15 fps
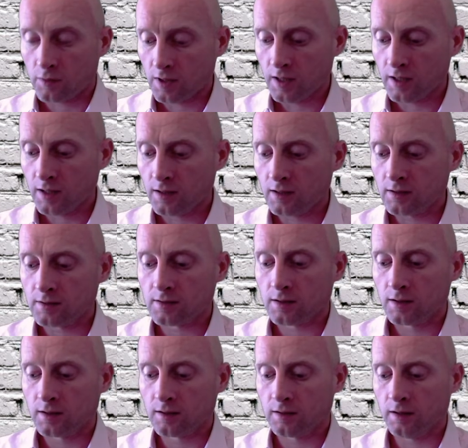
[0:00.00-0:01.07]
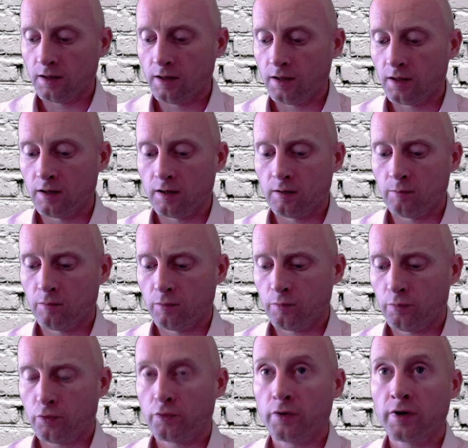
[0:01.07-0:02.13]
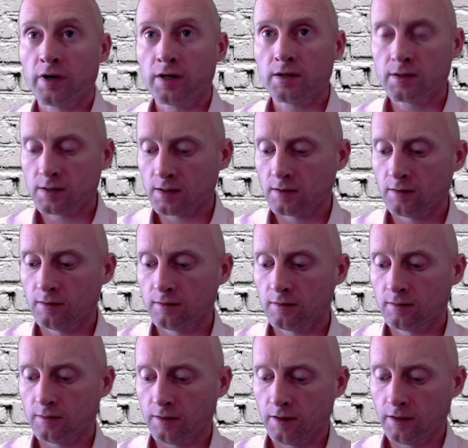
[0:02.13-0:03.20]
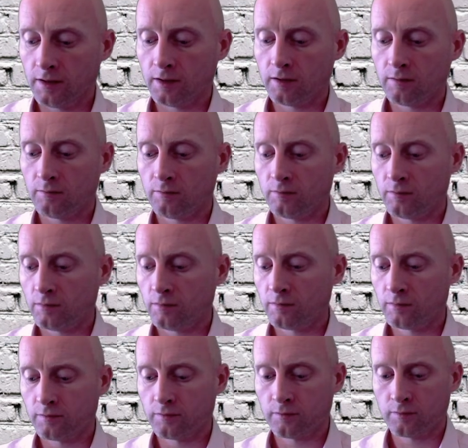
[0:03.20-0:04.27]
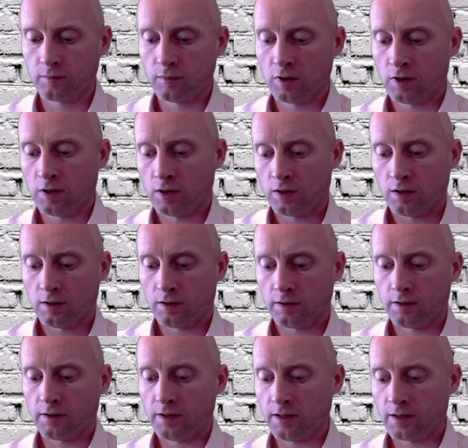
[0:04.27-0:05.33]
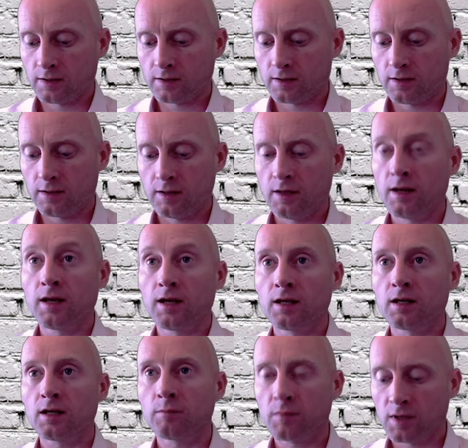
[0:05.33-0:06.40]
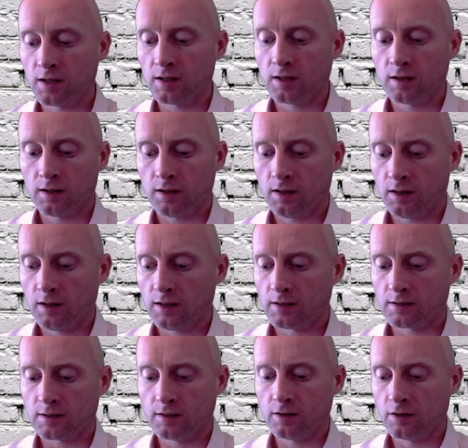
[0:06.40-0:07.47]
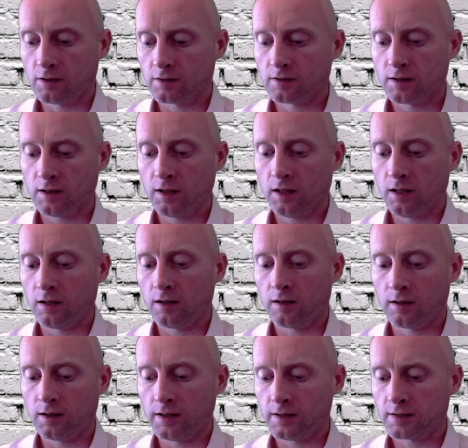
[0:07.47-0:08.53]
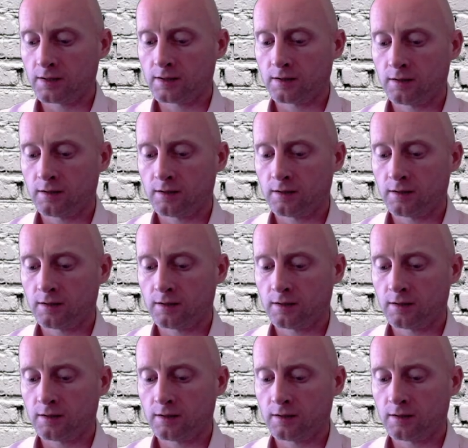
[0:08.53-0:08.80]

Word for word: else um, print um, that name is not in the list.